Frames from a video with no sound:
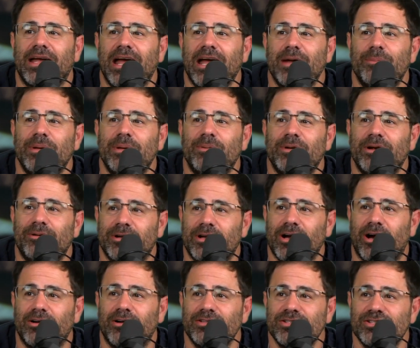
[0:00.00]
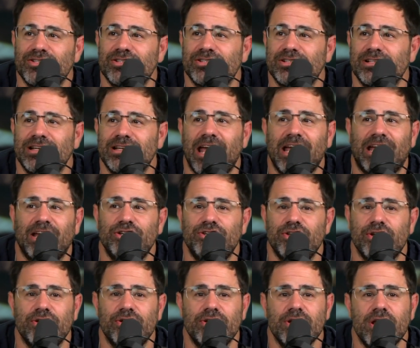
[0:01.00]
gay people. Here we go. It's just a naked
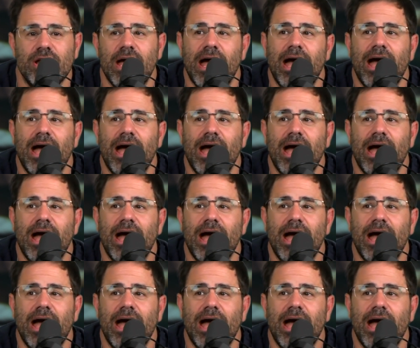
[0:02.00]
dude.